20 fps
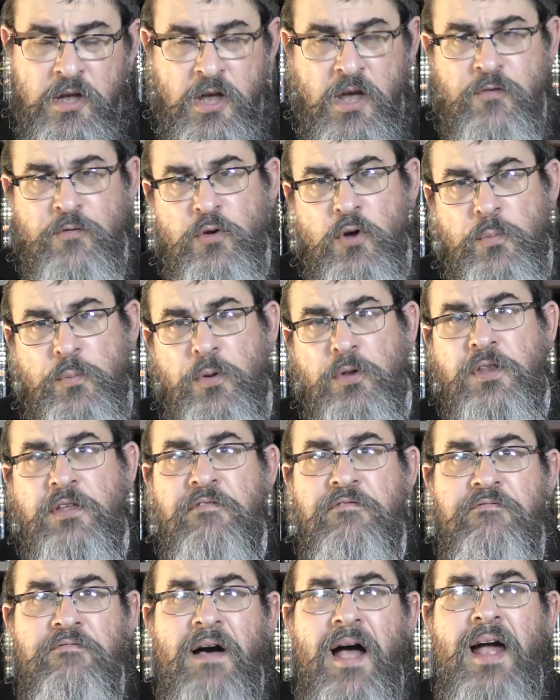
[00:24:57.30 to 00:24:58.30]
If you would put the
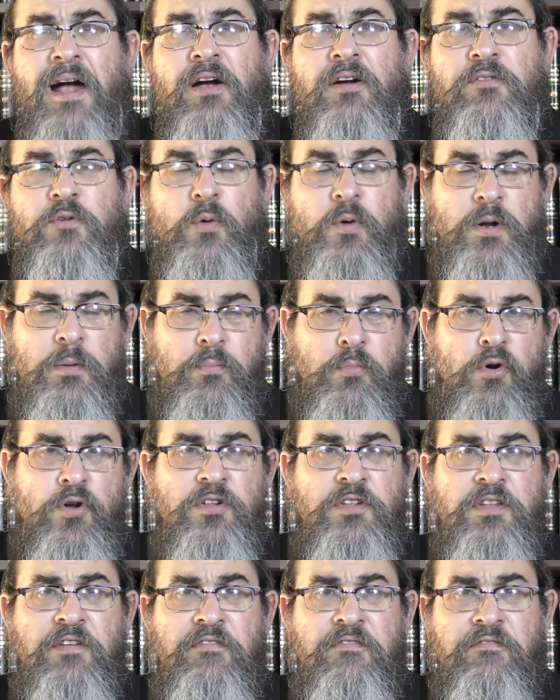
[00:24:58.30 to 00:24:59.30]
fire, if you would
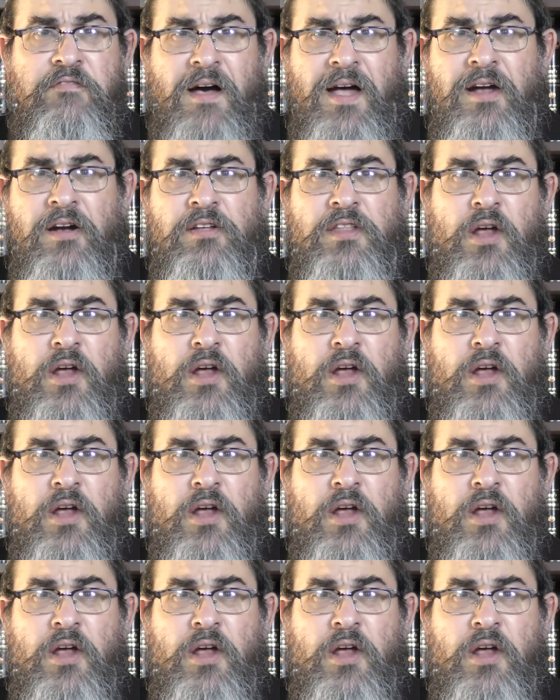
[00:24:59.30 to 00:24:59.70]
immerse the fire